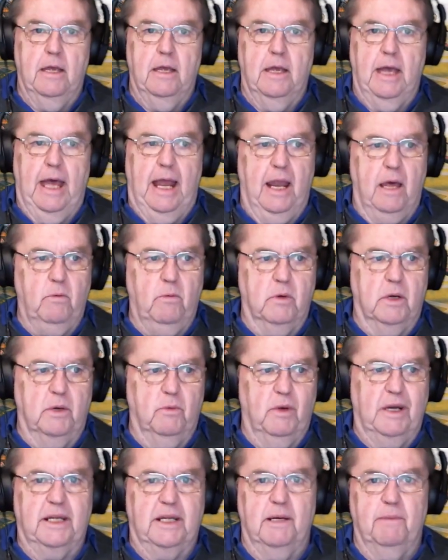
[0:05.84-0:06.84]
Hello and
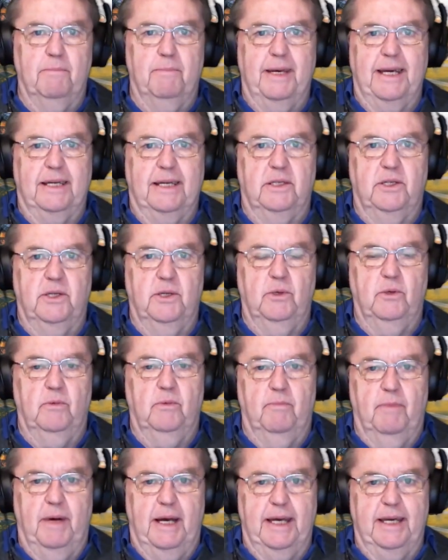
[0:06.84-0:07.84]
welcome back to
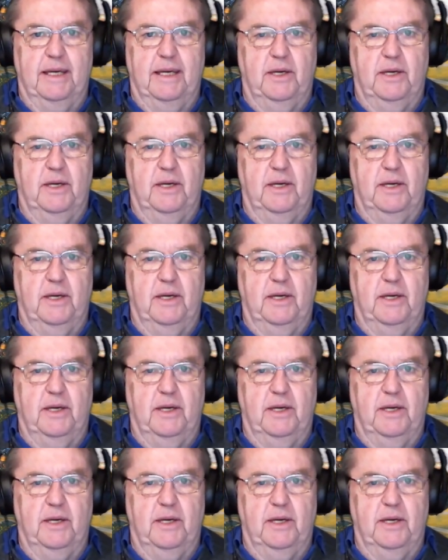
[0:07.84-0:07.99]
my